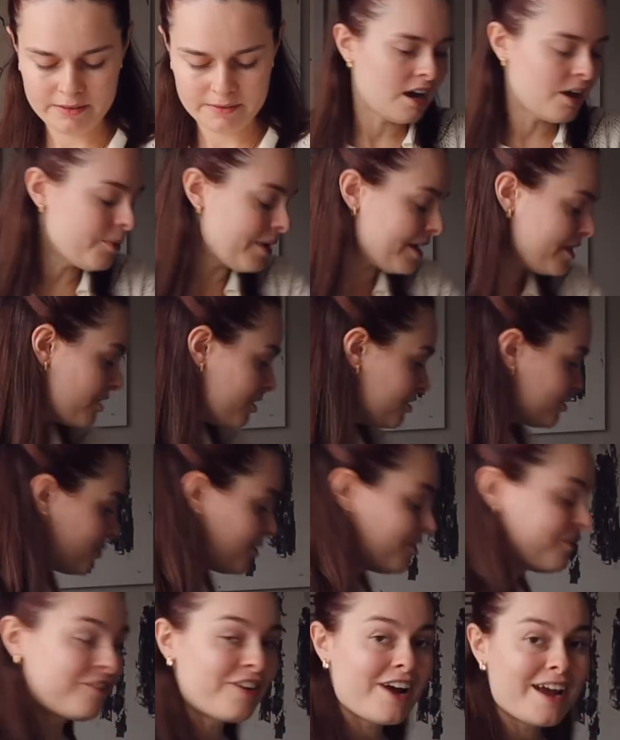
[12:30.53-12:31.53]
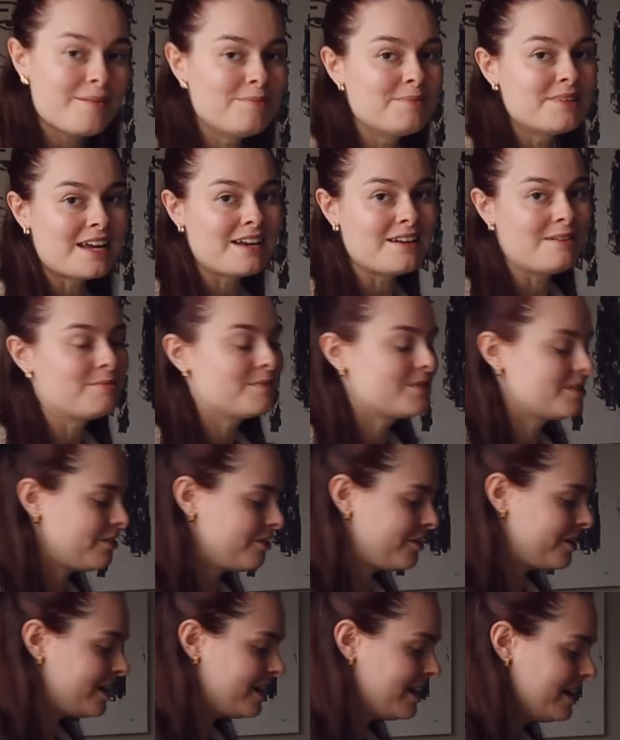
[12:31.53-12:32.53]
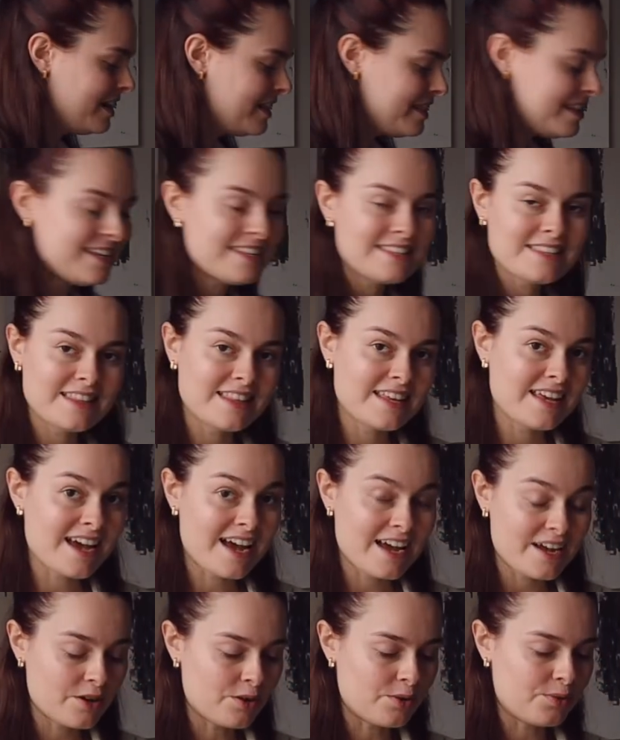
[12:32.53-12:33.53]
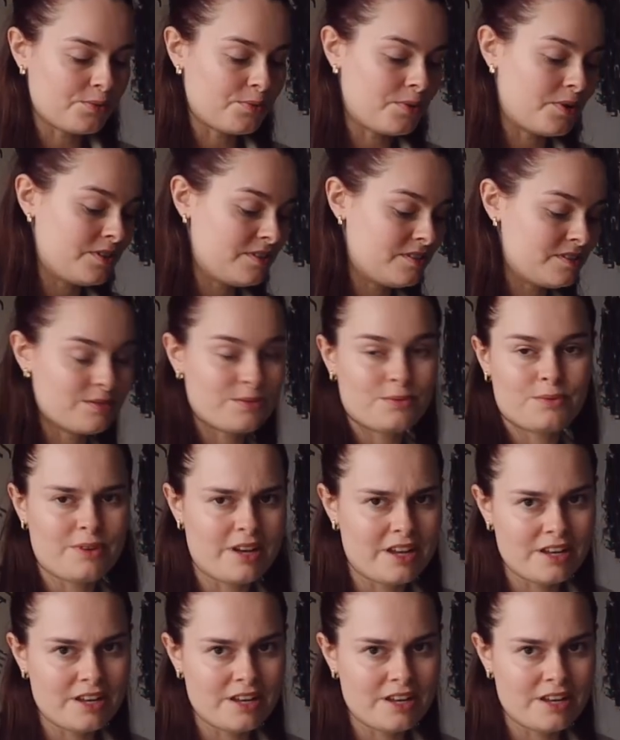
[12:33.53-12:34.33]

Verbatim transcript: Oh wait, those were frame denim, sorry. These are the A-Gold ones, or